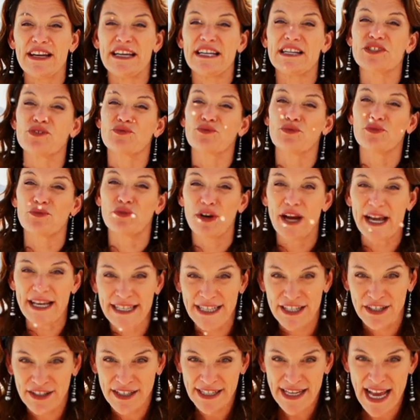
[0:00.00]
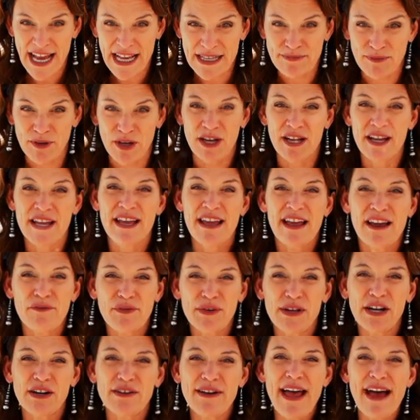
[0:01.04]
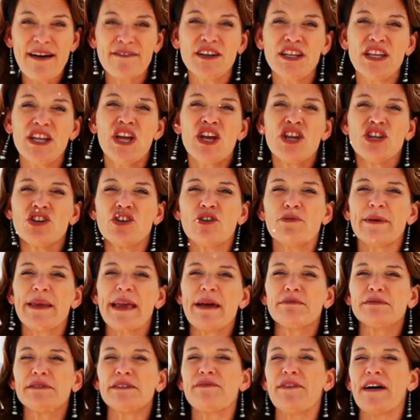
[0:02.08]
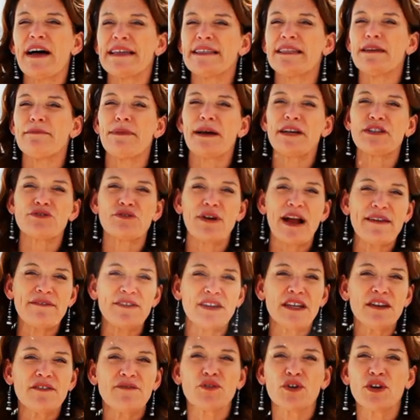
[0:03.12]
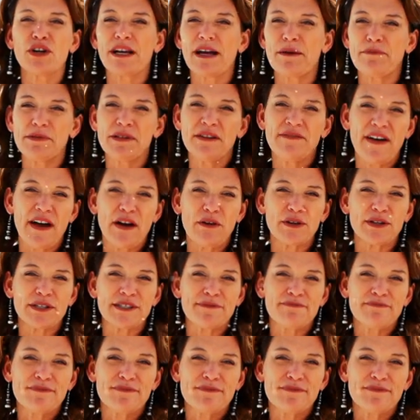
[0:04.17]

is right here in Casper. If we don't have it, you'll be able to find it by driving for a couple of hours.